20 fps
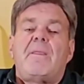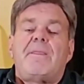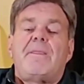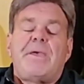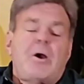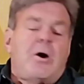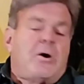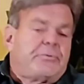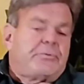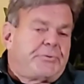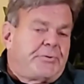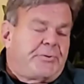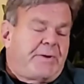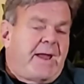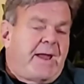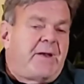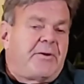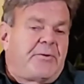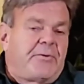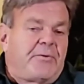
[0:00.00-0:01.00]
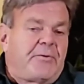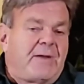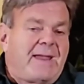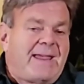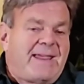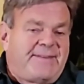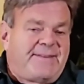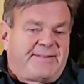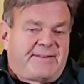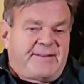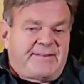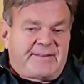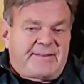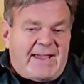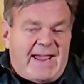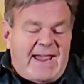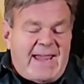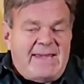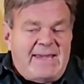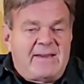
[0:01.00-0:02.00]
The alternator is
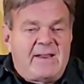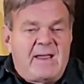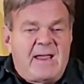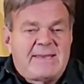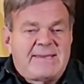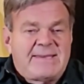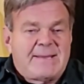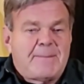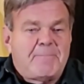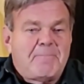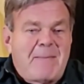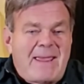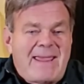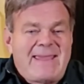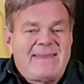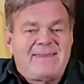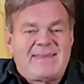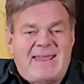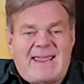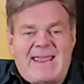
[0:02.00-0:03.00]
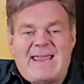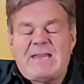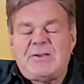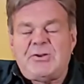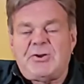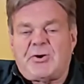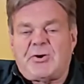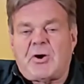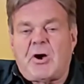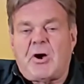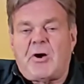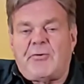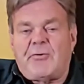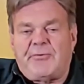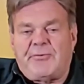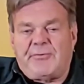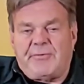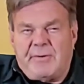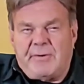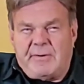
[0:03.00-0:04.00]
designed to maintain your
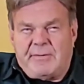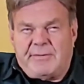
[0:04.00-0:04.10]
car's